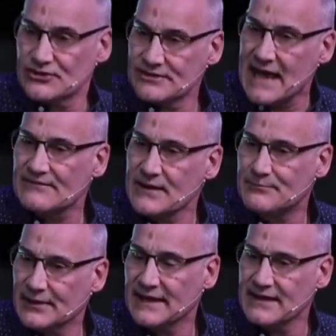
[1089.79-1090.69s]
never
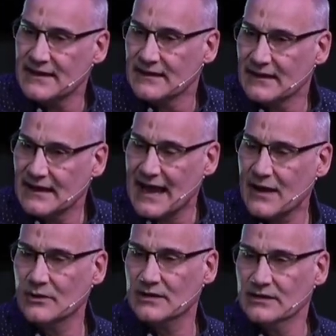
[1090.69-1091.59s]
be
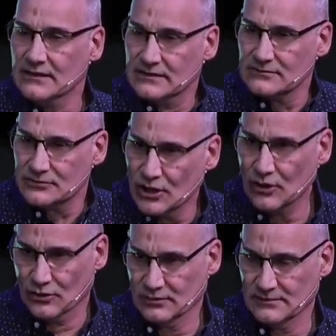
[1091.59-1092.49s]
our
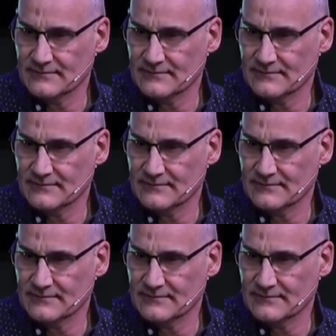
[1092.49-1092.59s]
goal.